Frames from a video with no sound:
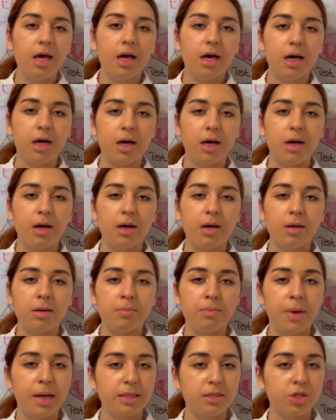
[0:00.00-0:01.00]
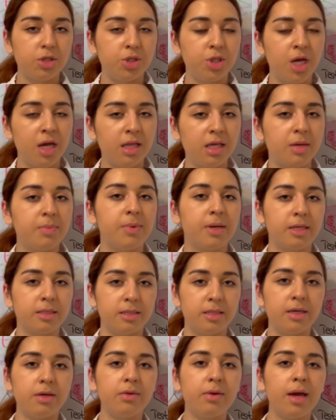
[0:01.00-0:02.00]
pathogenic
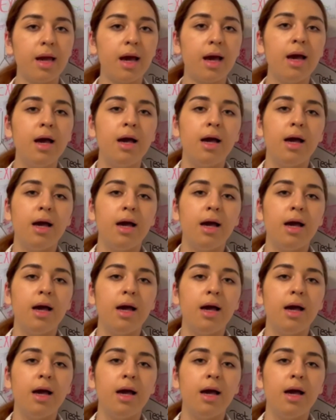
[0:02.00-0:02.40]
bacteria